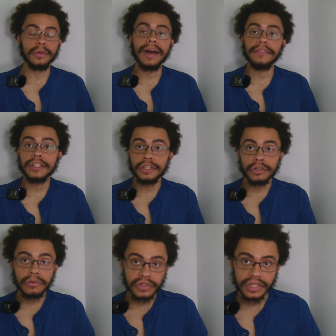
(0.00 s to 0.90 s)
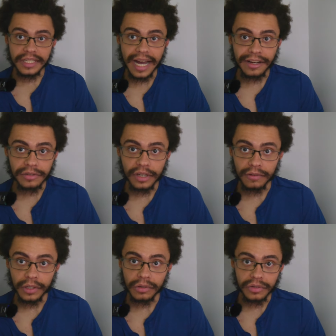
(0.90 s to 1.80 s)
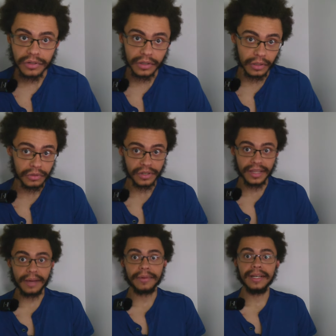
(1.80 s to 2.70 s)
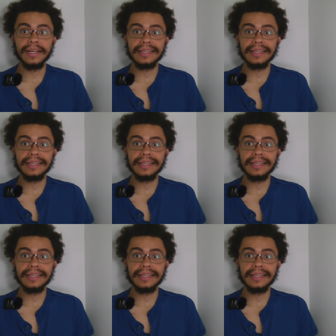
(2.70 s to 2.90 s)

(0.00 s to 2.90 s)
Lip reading: you have to choose to tie yourself closer to them.